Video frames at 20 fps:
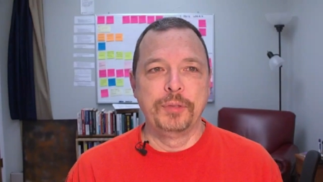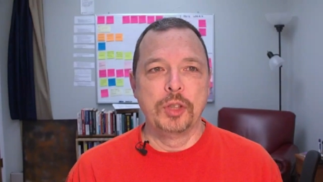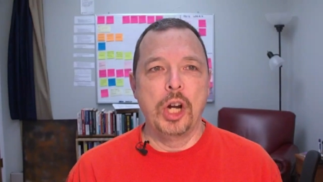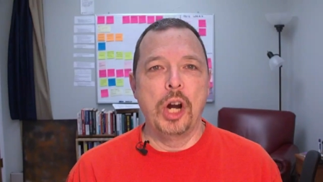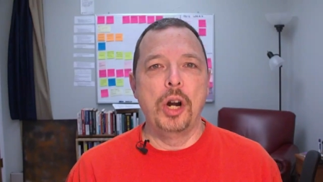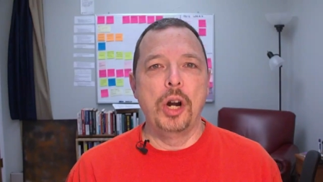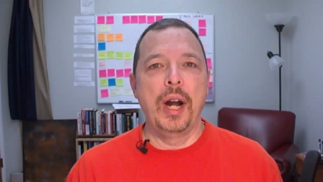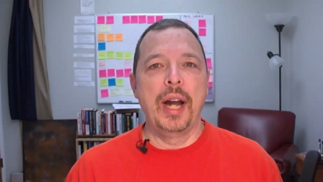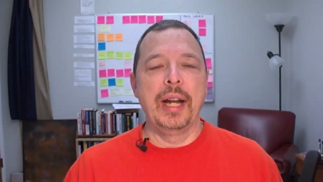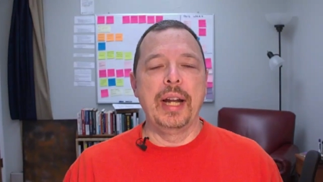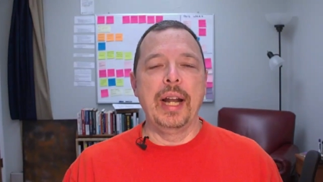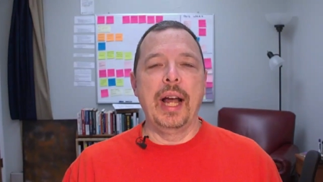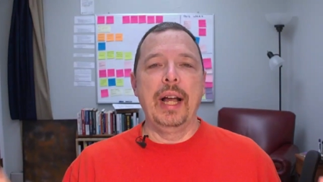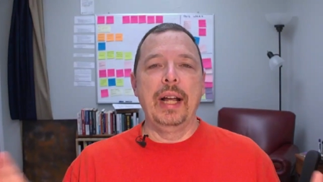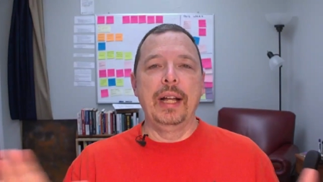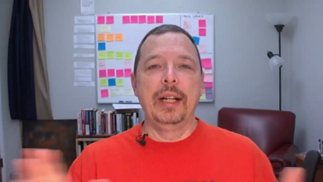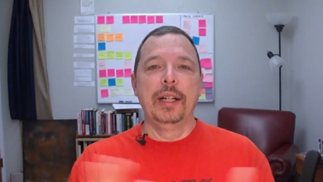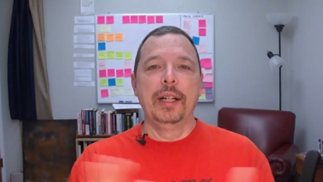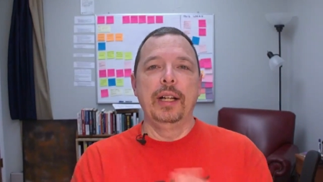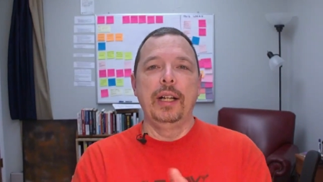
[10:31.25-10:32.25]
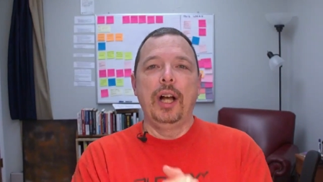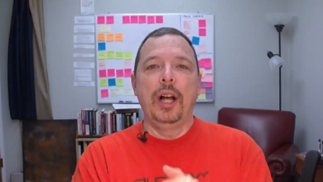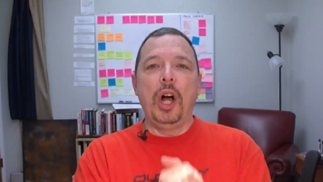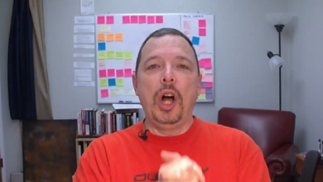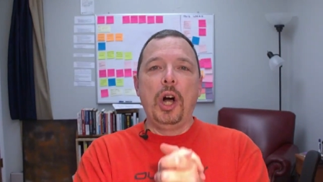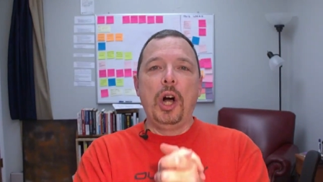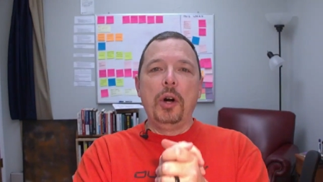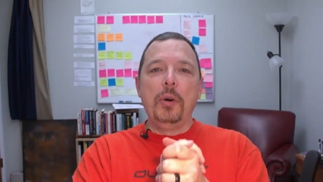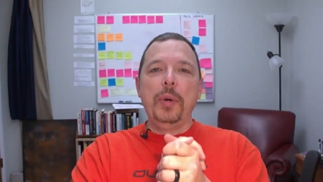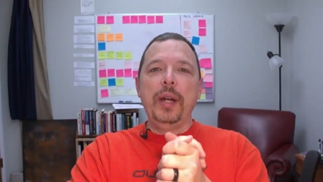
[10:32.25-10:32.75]
All right,
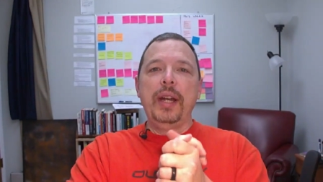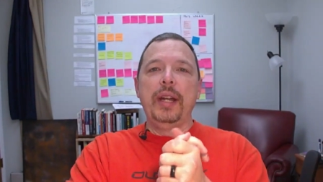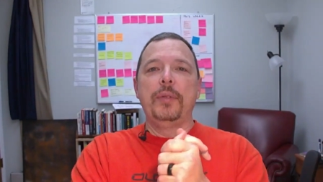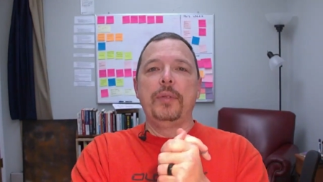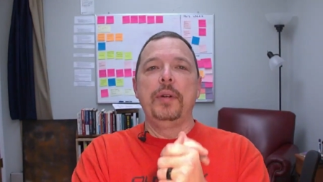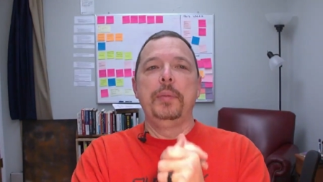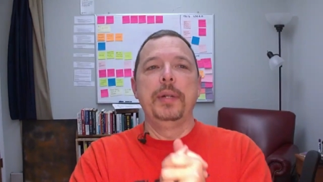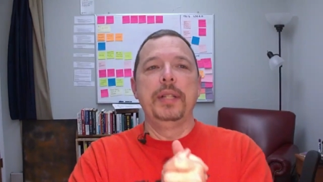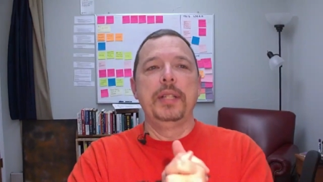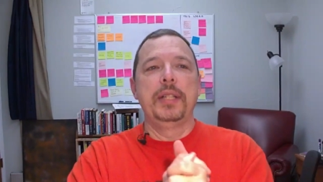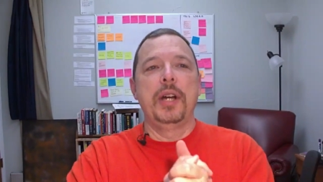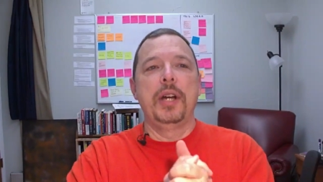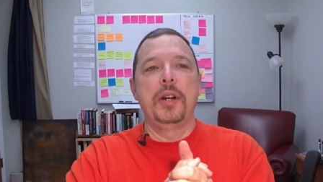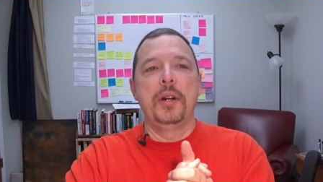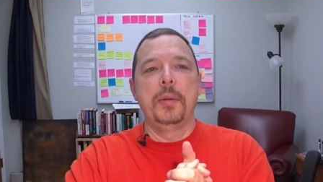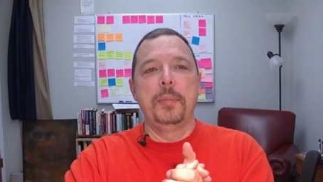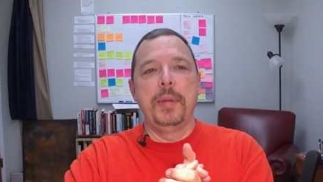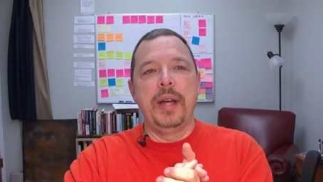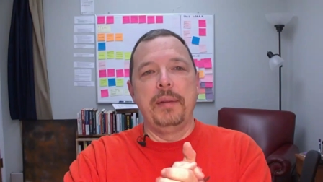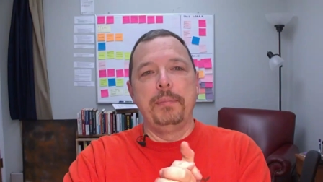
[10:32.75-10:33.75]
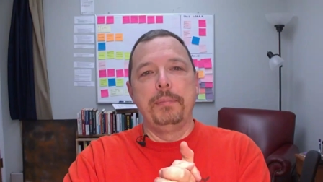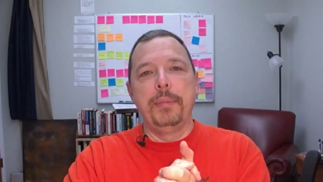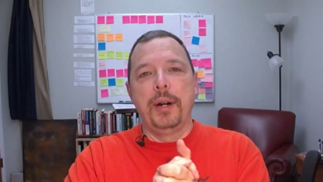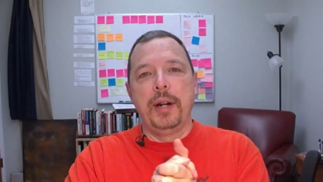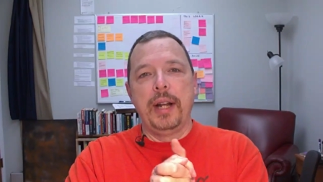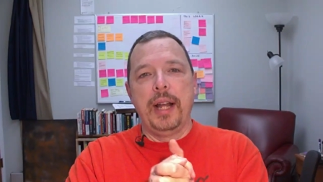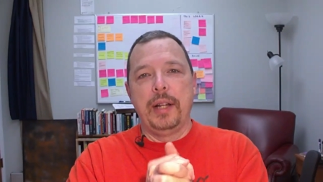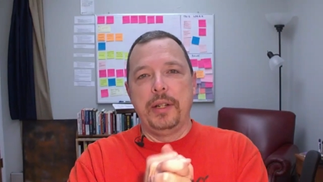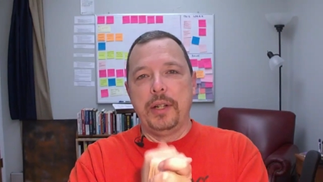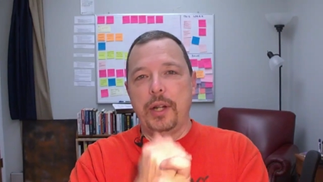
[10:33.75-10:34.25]
all week we've been talking about
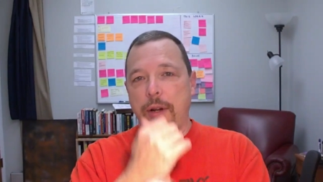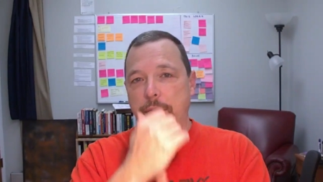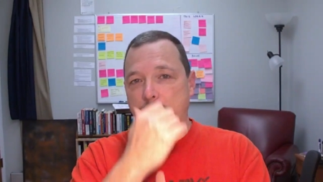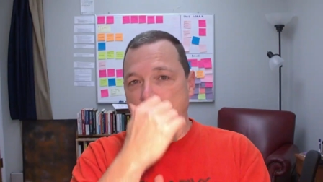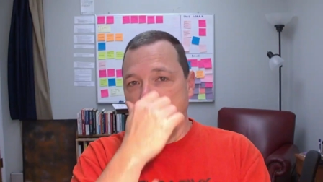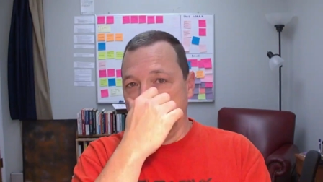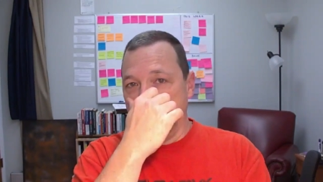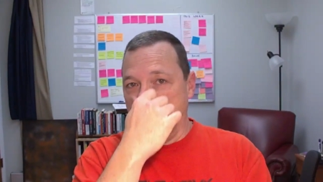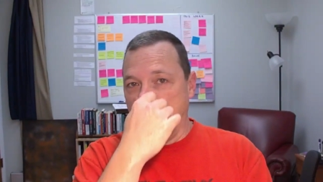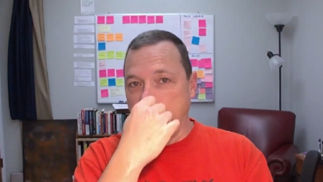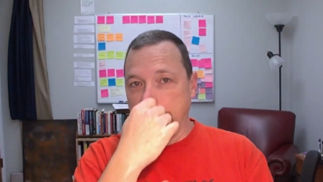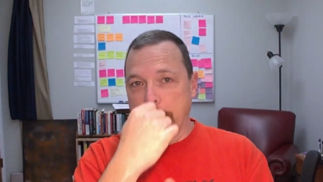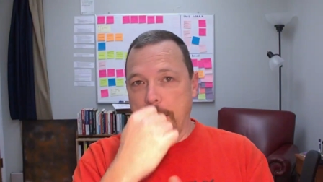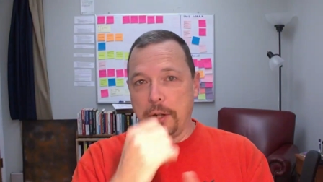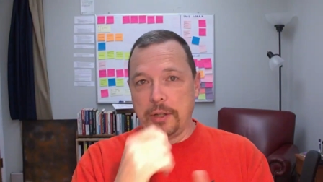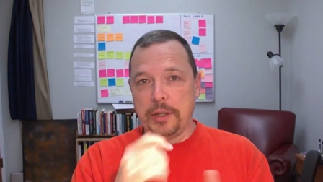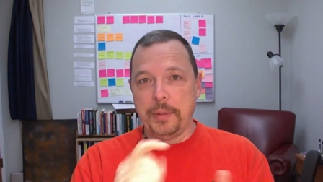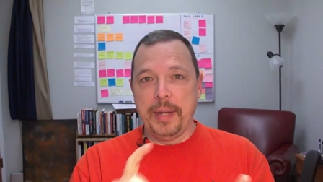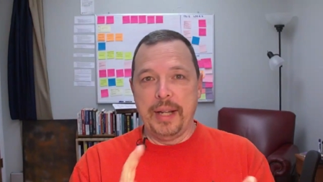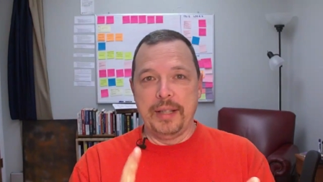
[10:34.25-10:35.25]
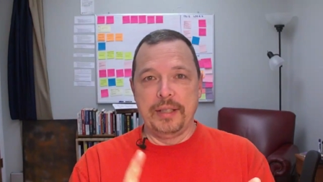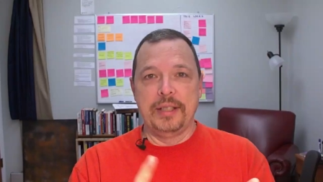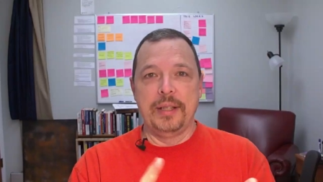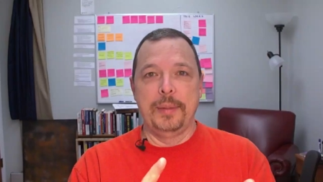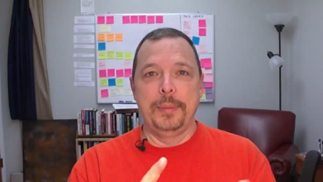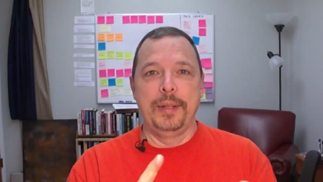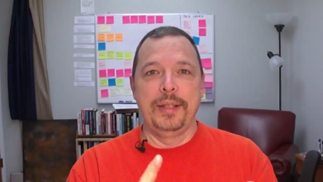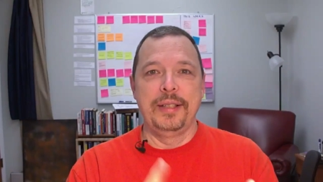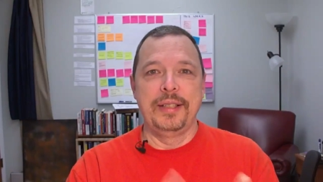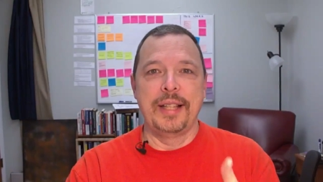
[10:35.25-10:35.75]
burnout and overwhelm, talked about
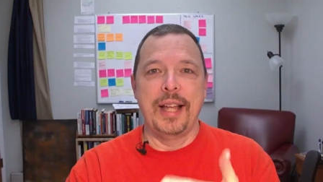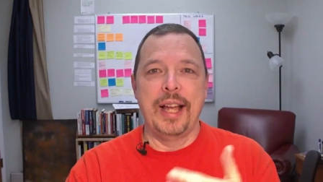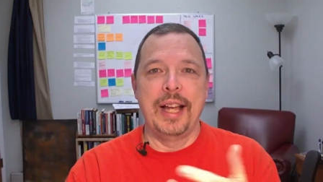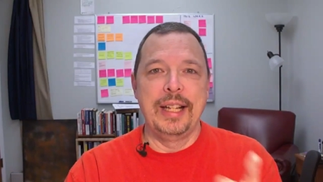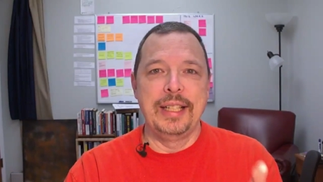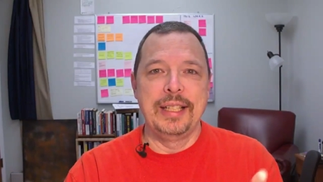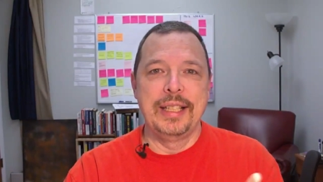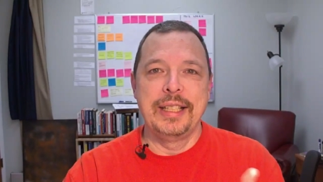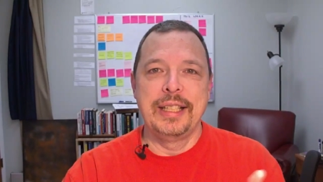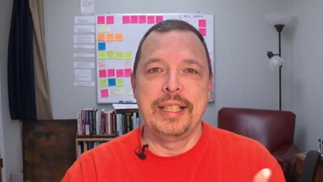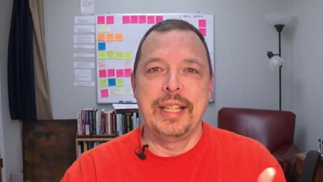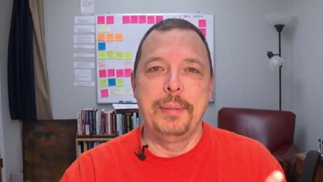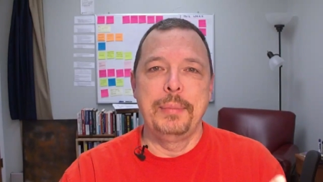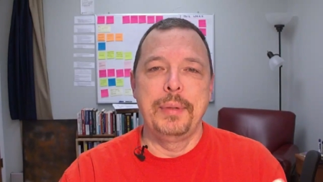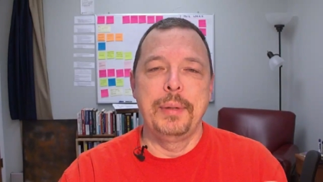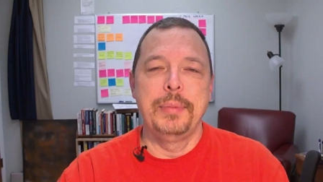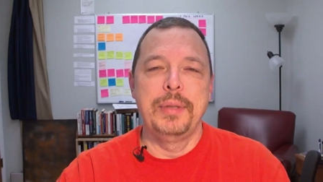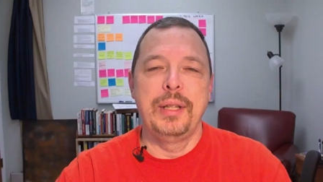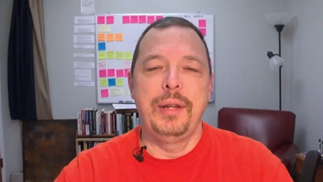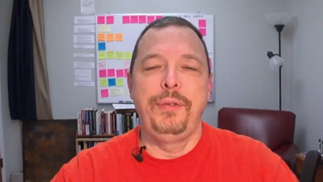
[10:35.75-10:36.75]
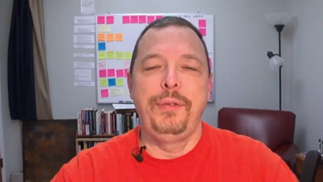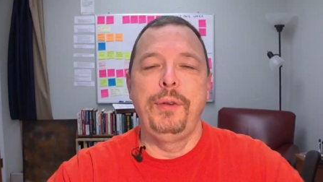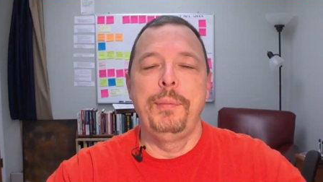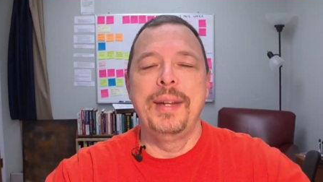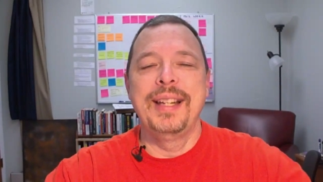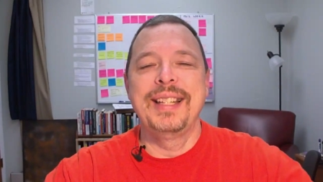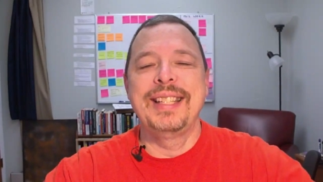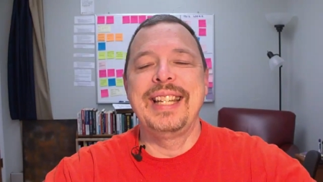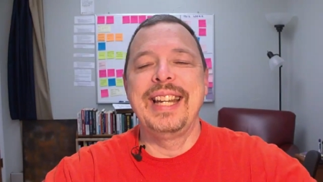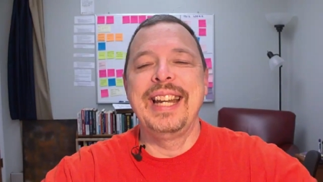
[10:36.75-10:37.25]
some of the signs and symptoms. If you
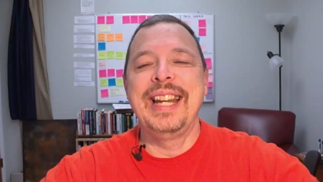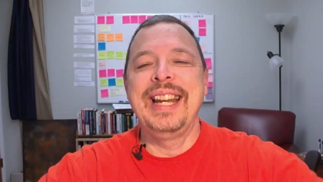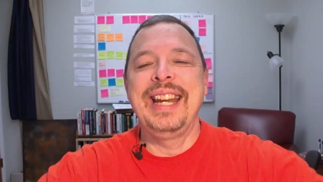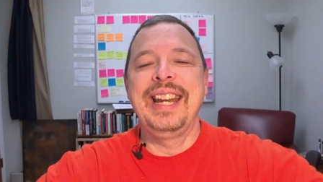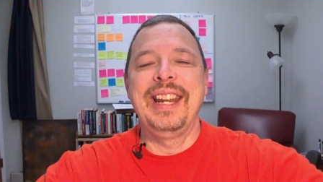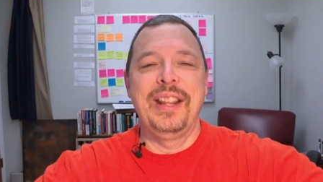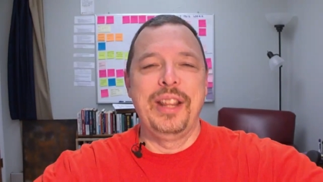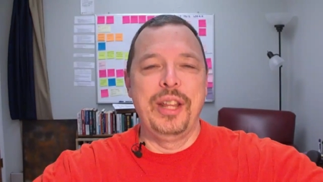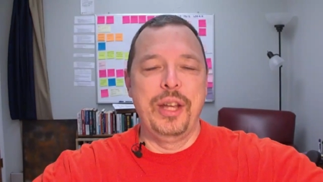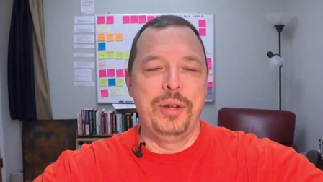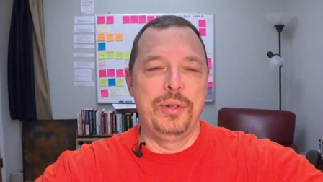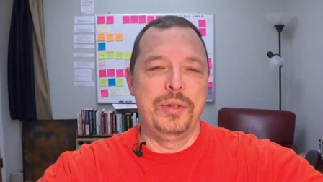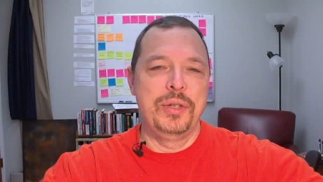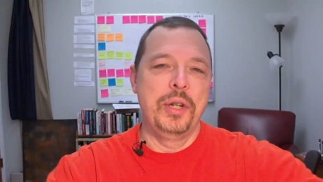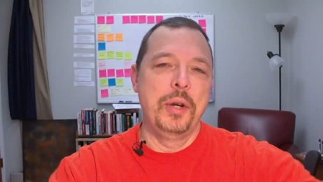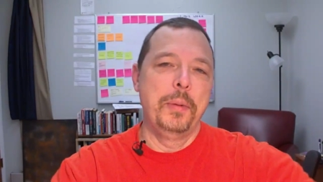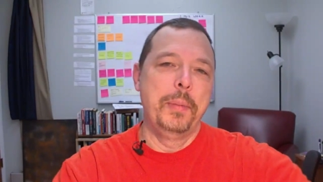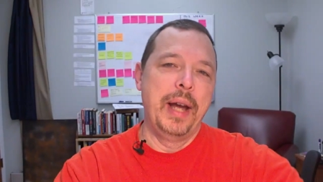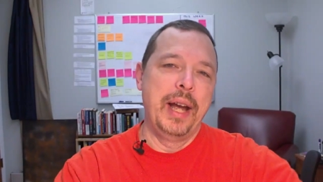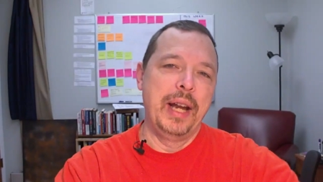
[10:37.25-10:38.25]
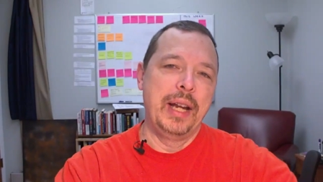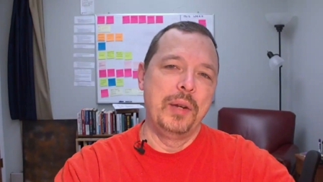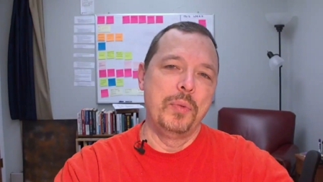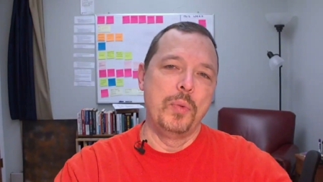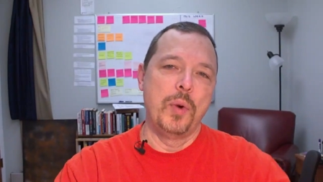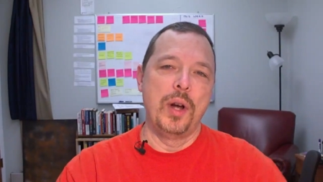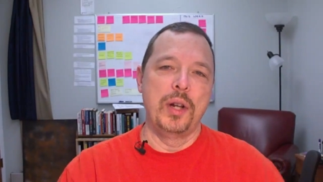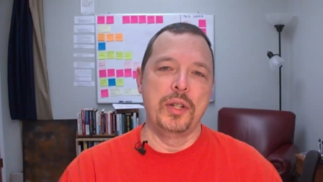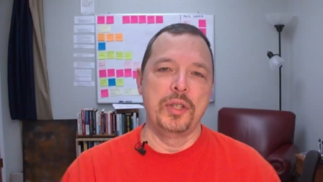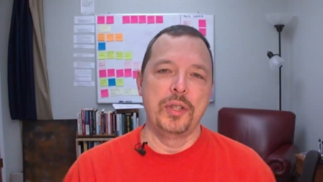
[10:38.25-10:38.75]
missed any of those, go back and
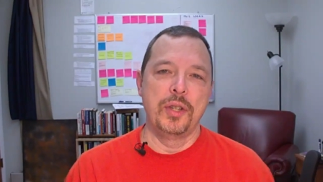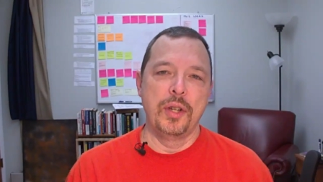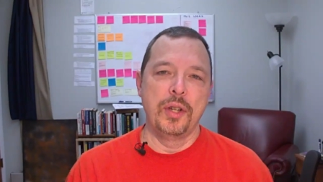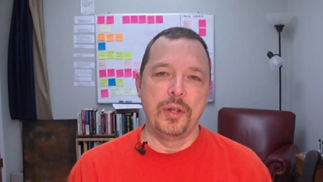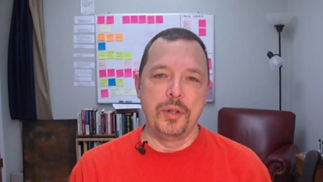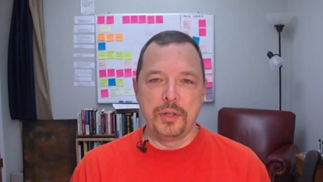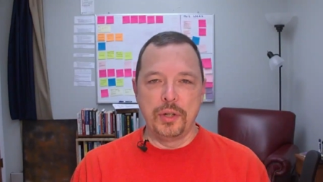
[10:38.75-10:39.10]
watch those.